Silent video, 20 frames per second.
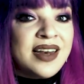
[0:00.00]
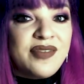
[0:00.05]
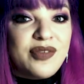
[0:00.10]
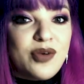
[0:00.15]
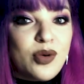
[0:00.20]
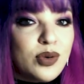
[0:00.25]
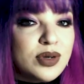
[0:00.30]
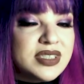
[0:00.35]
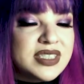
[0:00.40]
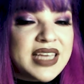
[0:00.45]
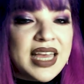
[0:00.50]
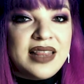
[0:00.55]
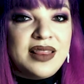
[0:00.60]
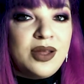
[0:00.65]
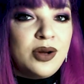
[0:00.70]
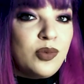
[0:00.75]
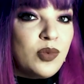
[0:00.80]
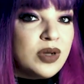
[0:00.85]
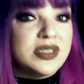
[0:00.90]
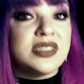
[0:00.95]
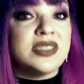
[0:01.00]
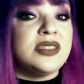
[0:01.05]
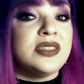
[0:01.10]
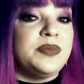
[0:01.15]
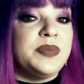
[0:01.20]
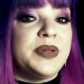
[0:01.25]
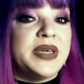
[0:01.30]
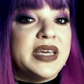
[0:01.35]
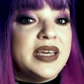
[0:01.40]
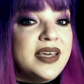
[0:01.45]
And of course, Kentler wants
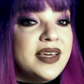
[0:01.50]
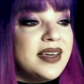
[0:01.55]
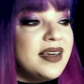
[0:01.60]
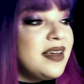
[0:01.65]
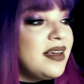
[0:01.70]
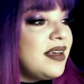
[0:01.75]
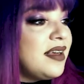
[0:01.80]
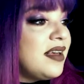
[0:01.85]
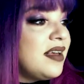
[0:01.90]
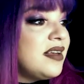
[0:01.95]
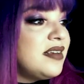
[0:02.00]
to be